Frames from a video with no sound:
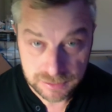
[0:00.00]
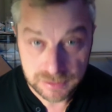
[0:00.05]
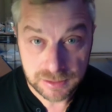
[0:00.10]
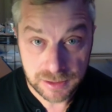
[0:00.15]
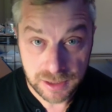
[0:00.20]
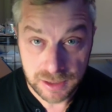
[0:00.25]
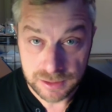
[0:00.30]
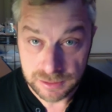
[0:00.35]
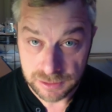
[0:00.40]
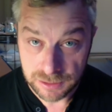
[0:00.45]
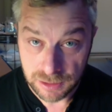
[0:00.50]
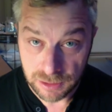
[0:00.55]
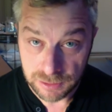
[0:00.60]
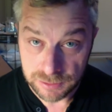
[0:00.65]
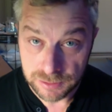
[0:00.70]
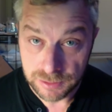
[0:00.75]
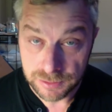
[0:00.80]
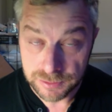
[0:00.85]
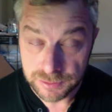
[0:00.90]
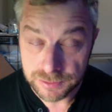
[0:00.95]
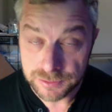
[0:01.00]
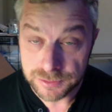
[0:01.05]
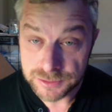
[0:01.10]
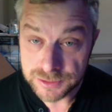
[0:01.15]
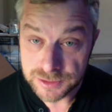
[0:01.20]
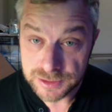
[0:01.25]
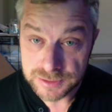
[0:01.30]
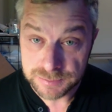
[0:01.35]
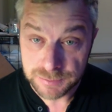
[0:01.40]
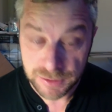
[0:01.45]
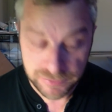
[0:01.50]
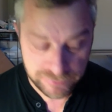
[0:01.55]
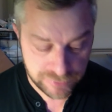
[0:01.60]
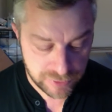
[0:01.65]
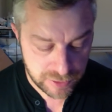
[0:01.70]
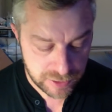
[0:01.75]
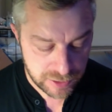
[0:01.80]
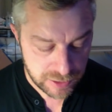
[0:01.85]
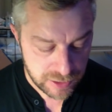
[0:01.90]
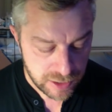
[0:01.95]
Yeah, oh no, Thursday is my
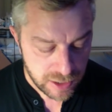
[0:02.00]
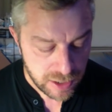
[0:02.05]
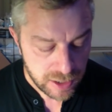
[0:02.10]
Friday.